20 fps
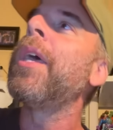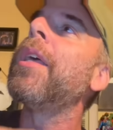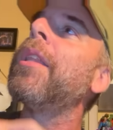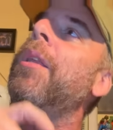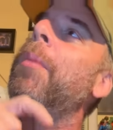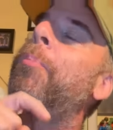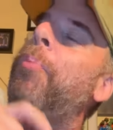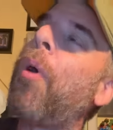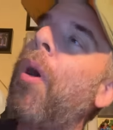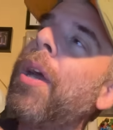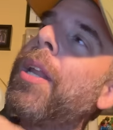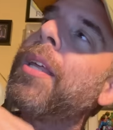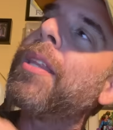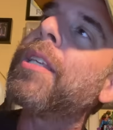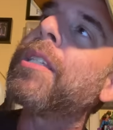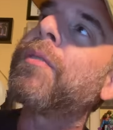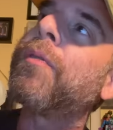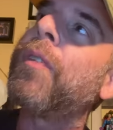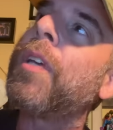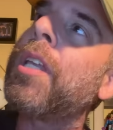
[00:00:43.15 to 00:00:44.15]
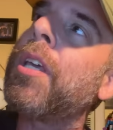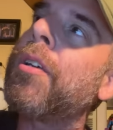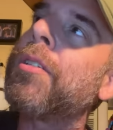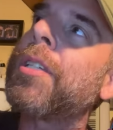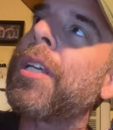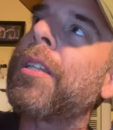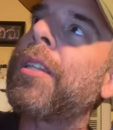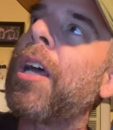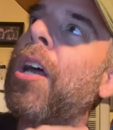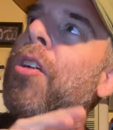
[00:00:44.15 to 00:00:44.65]
The point of this video is
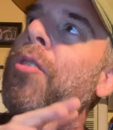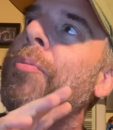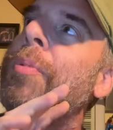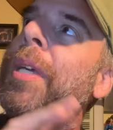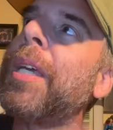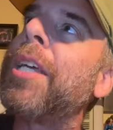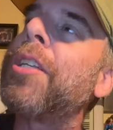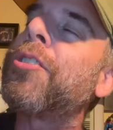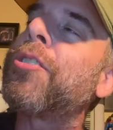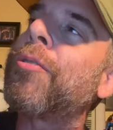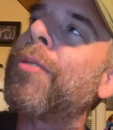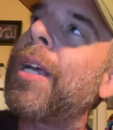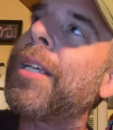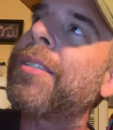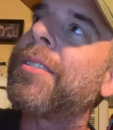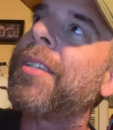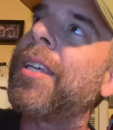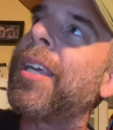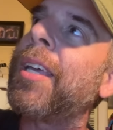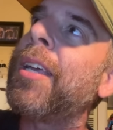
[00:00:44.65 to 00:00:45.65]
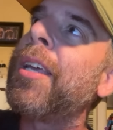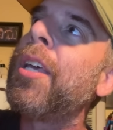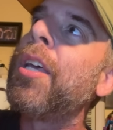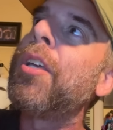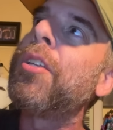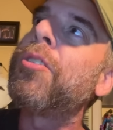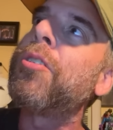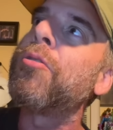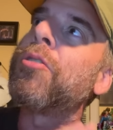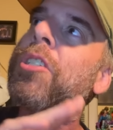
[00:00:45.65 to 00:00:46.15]
I thought it would be interesting
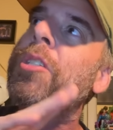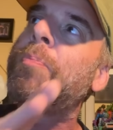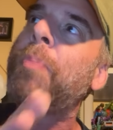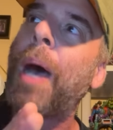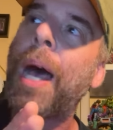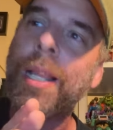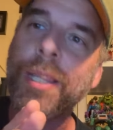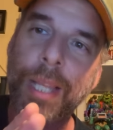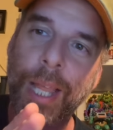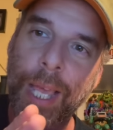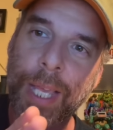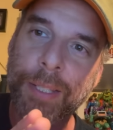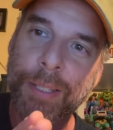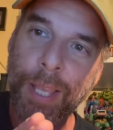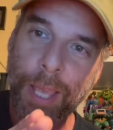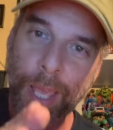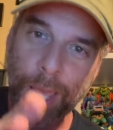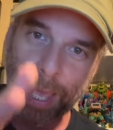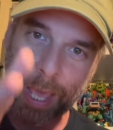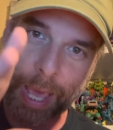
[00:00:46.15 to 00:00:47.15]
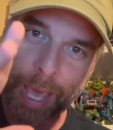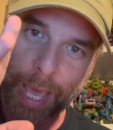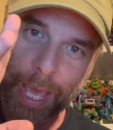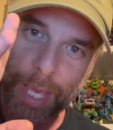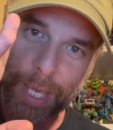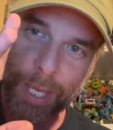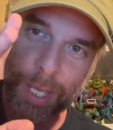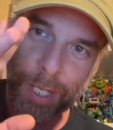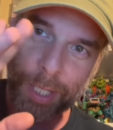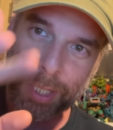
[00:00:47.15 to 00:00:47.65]
to spotlight
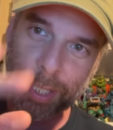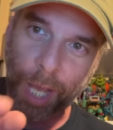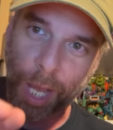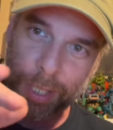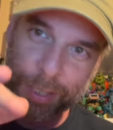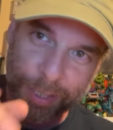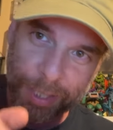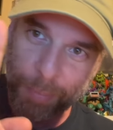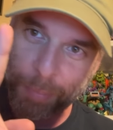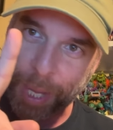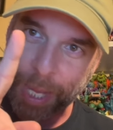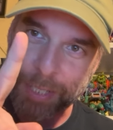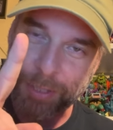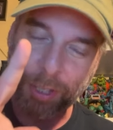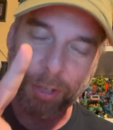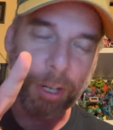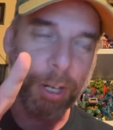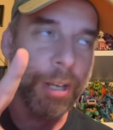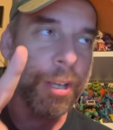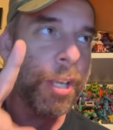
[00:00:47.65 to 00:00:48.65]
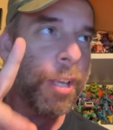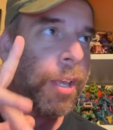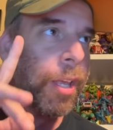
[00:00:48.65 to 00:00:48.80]
a customizer.